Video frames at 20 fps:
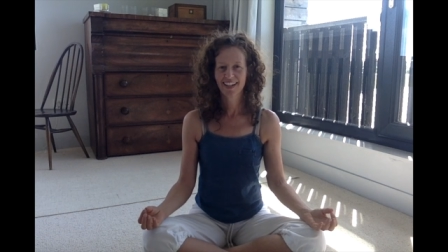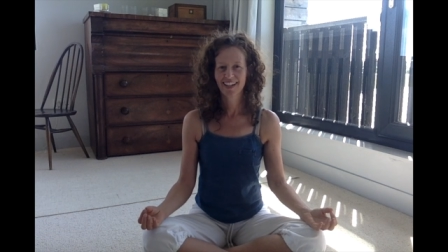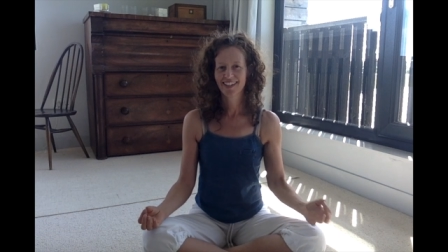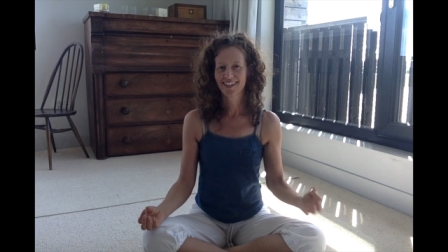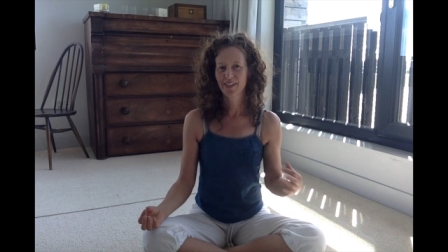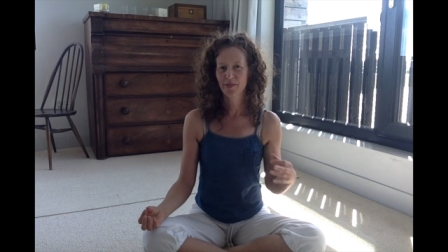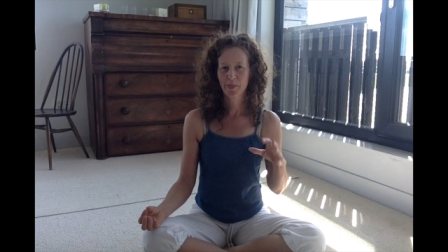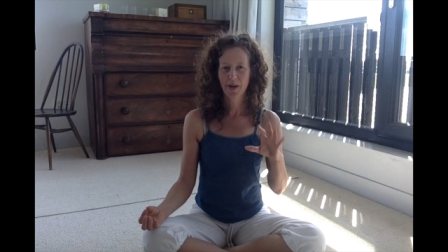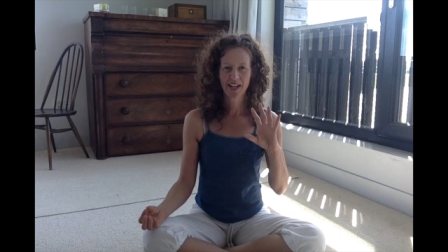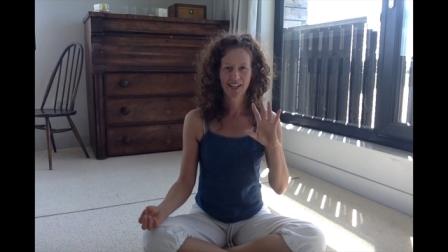
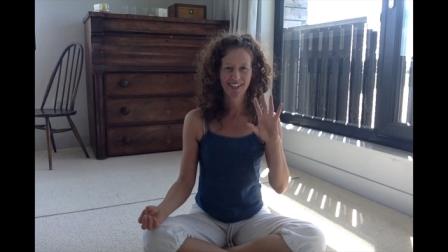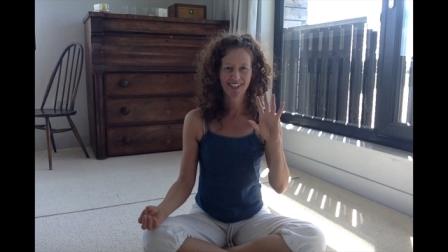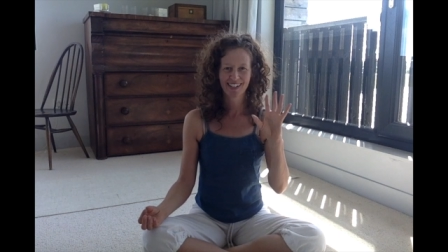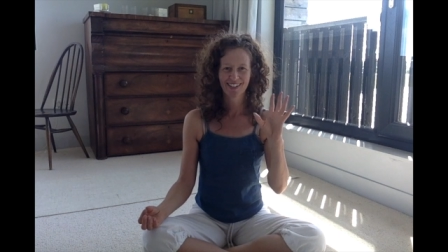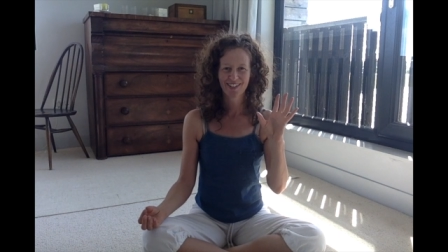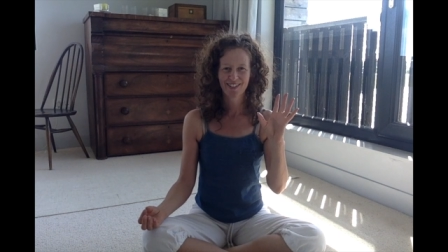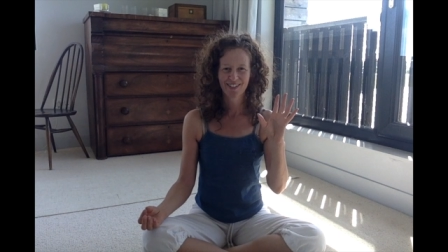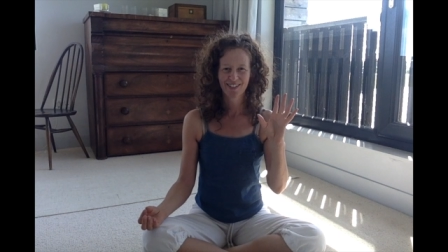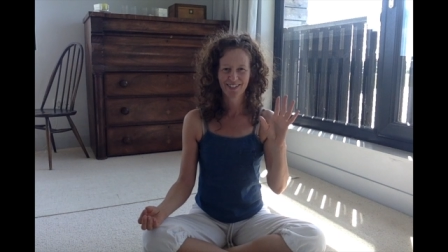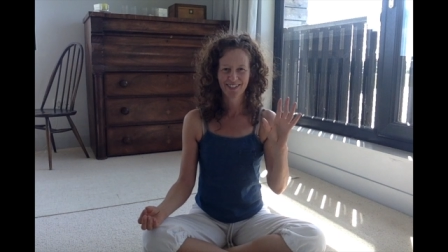depending
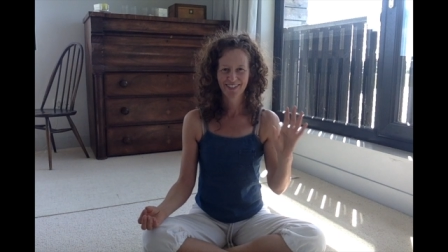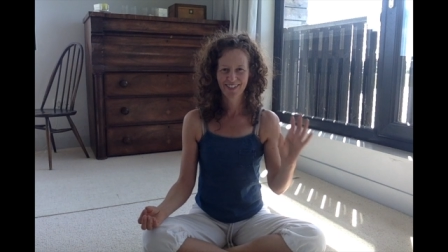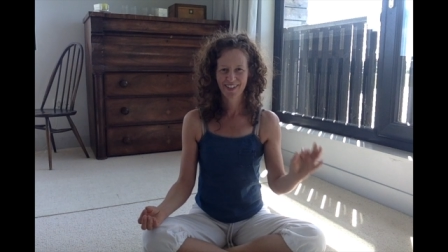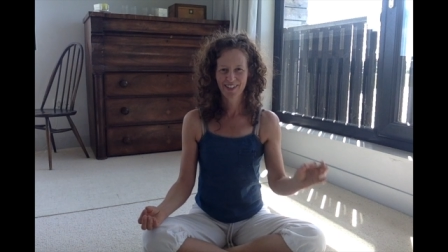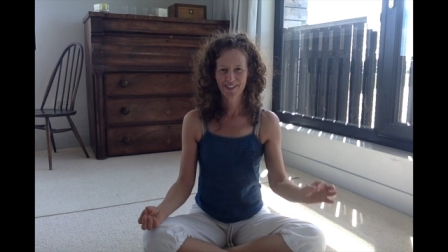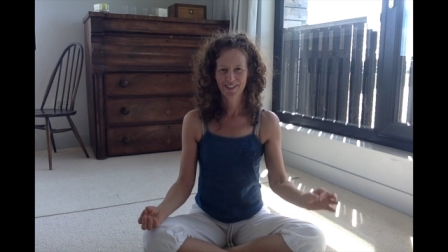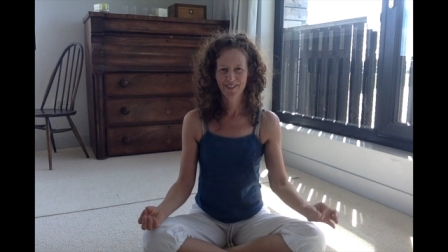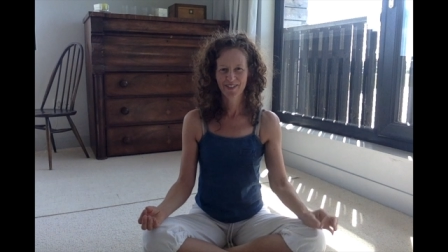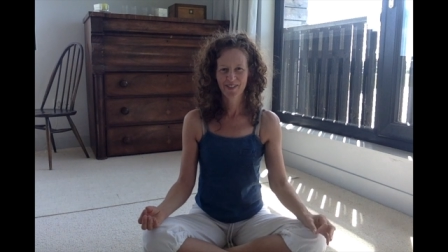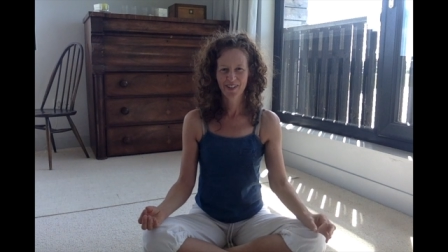
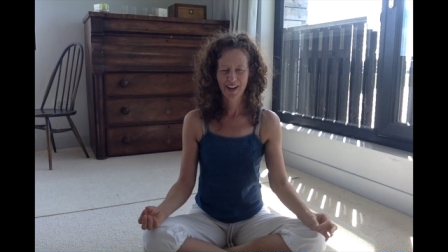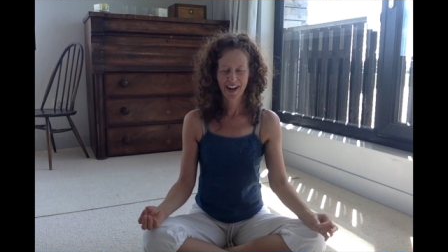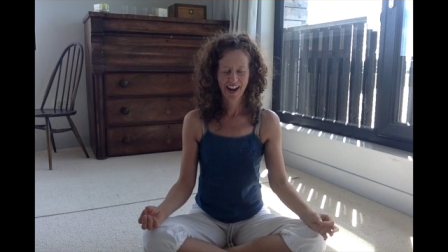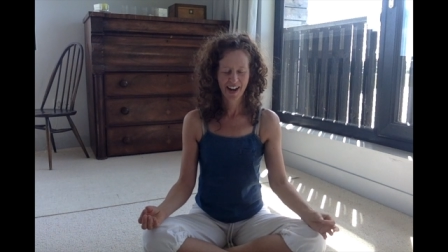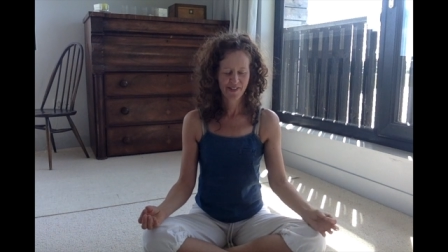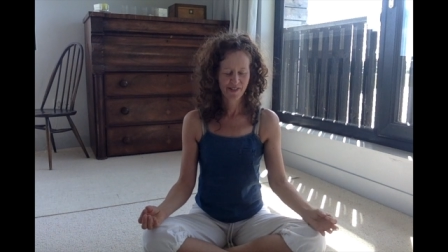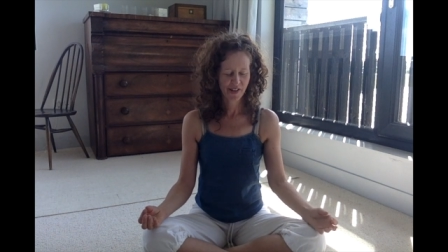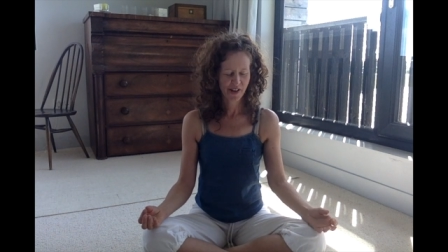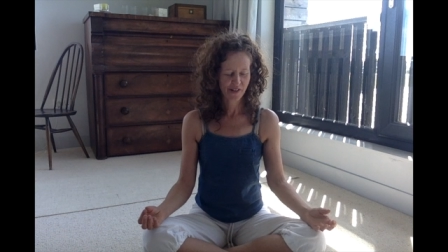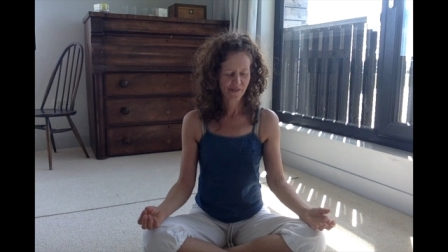on
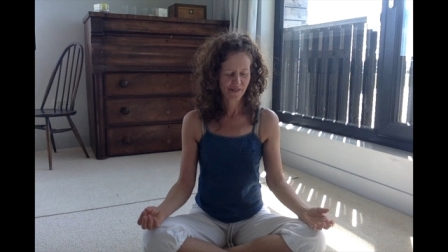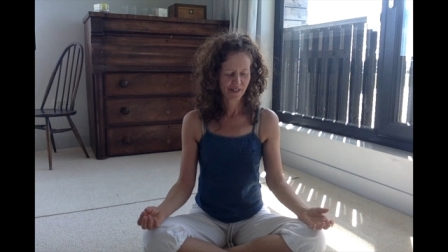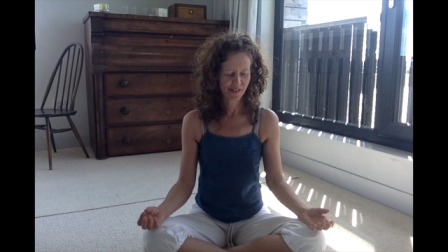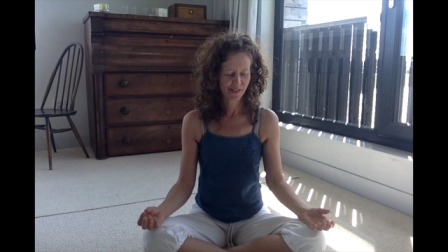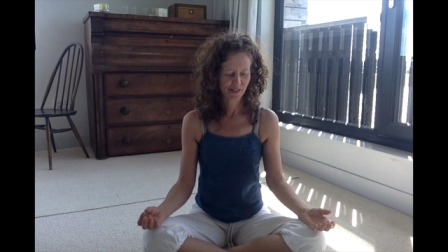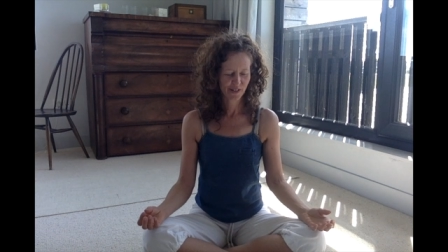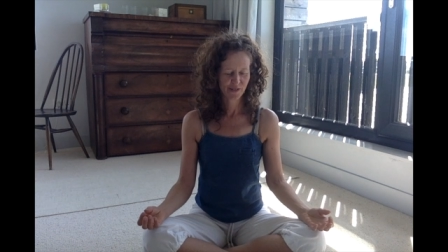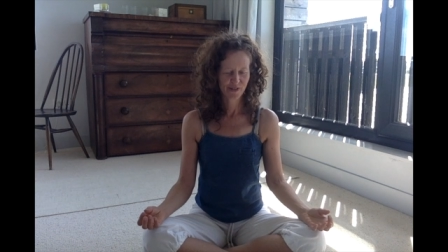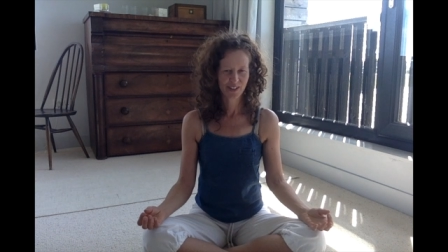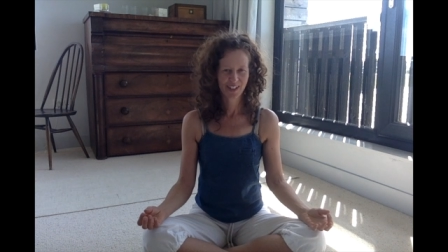how that
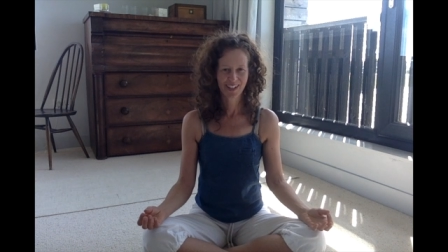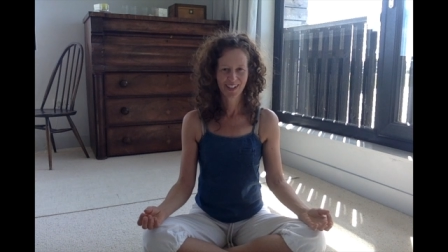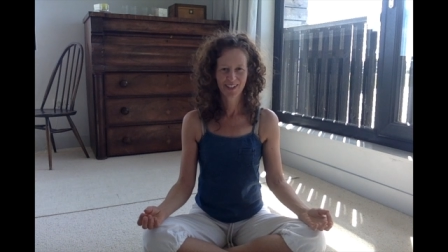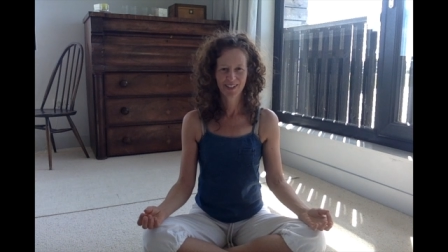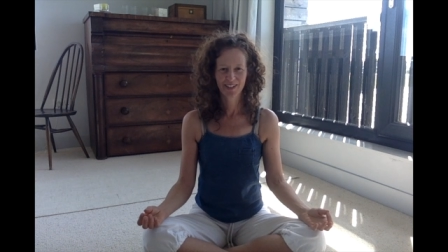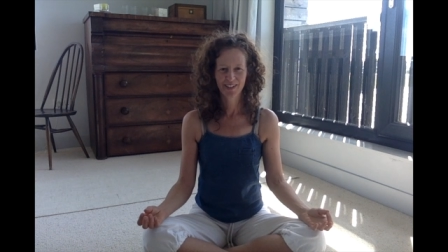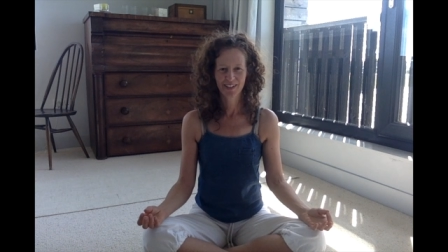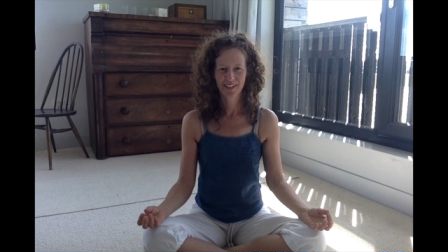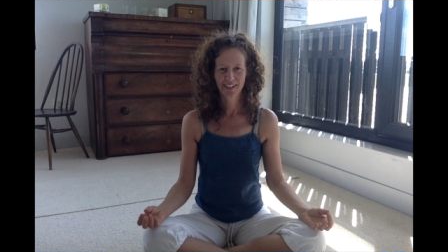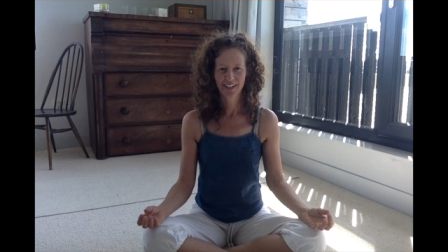feels for you.